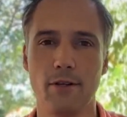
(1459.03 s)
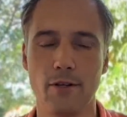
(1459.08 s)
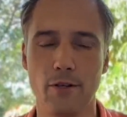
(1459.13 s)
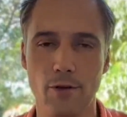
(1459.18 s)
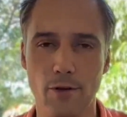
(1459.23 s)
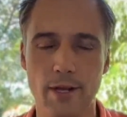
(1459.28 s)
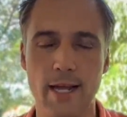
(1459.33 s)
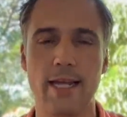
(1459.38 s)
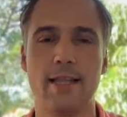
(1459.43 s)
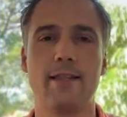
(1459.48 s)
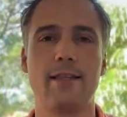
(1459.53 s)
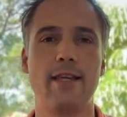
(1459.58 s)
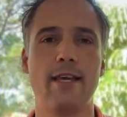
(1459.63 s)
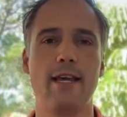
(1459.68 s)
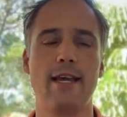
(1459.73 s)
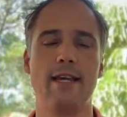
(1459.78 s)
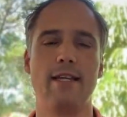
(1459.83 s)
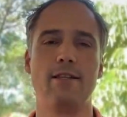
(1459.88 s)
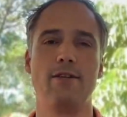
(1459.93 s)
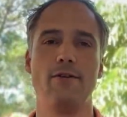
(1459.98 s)
you can
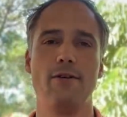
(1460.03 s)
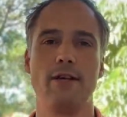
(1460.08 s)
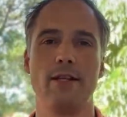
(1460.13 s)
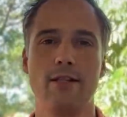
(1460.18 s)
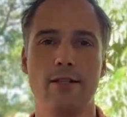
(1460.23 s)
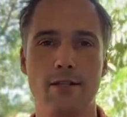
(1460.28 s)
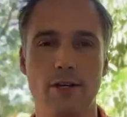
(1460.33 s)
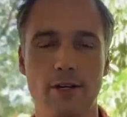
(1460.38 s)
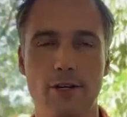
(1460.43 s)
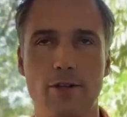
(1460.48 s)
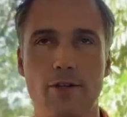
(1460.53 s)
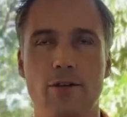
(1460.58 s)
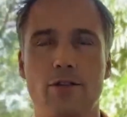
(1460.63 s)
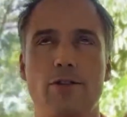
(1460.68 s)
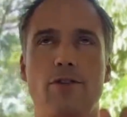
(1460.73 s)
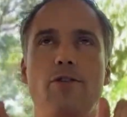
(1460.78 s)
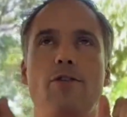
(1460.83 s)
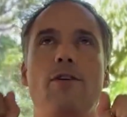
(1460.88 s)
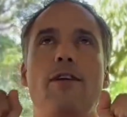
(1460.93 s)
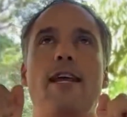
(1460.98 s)
see it, you can touch it,
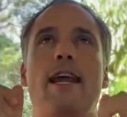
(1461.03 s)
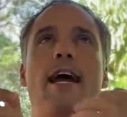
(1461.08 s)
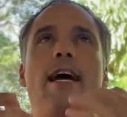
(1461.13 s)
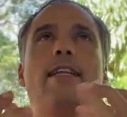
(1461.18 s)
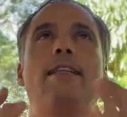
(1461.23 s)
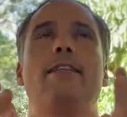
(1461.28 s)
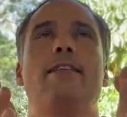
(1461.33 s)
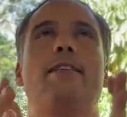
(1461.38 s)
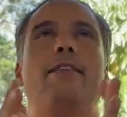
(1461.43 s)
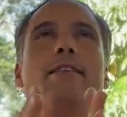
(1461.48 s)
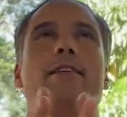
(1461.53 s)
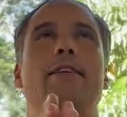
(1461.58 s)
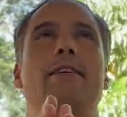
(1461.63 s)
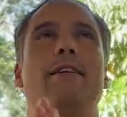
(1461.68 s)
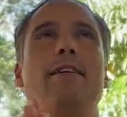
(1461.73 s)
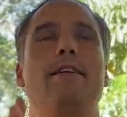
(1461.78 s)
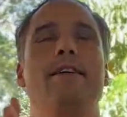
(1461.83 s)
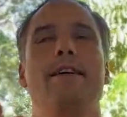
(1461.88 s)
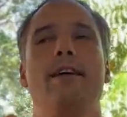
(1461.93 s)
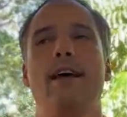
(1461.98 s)
you can't
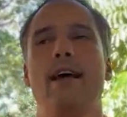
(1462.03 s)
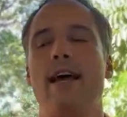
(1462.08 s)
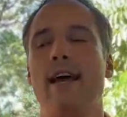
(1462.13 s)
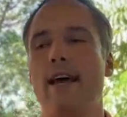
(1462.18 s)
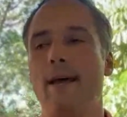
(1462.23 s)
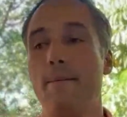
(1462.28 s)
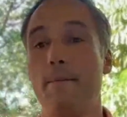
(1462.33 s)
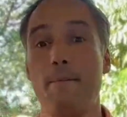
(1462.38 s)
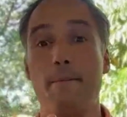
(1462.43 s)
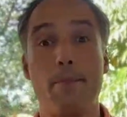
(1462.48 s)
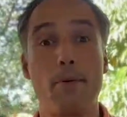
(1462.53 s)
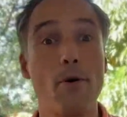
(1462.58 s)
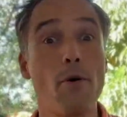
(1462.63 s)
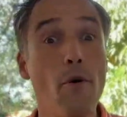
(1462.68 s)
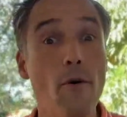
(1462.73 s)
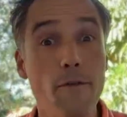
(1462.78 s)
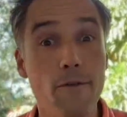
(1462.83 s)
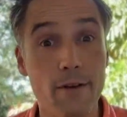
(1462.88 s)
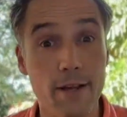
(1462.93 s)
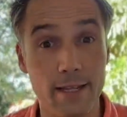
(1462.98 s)

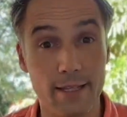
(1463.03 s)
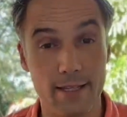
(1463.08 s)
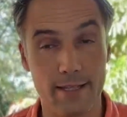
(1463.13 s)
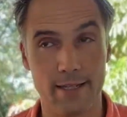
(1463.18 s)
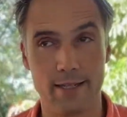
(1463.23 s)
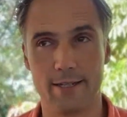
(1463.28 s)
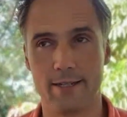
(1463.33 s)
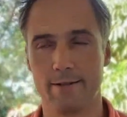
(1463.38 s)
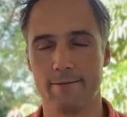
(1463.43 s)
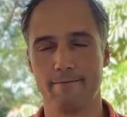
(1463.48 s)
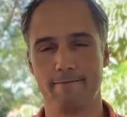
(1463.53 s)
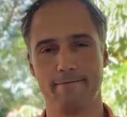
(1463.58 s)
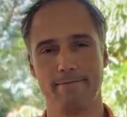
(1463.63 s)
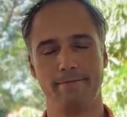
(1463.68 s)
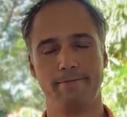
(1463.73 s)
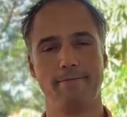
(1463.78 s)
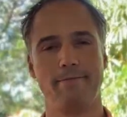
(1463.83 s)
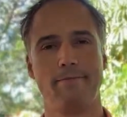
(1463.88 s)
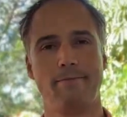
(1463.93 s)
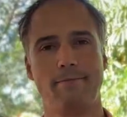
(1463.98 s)
prove it.
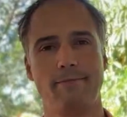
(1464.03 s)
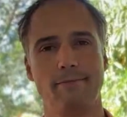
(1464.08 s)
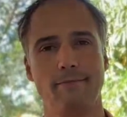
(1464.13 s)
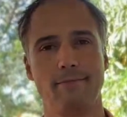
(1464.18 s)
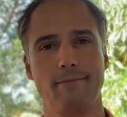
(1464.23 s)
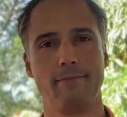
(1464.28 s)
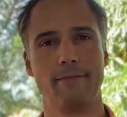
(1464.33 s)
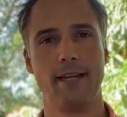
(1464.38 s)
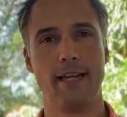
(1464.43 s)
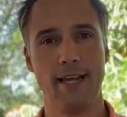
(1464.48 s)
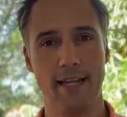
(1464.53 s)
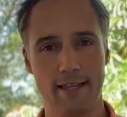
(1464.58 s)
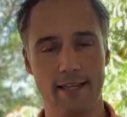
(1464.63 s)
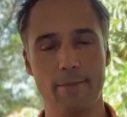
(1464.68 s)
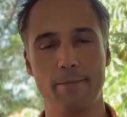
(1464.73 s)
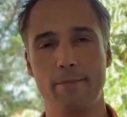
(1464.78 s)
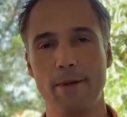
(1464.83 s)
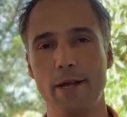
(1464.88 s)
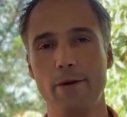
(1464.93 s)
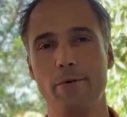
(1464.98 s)
It's
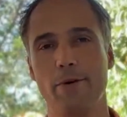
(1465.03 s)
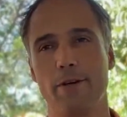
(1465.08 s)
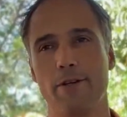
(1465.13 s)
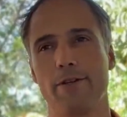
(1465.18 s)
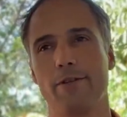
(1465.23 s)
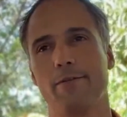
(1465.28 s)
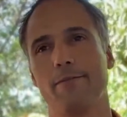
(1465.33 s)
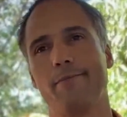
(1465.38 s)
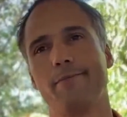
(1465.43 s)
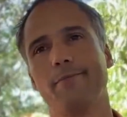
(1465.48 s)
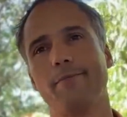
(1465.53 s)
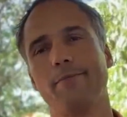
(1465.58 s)
ambiguous.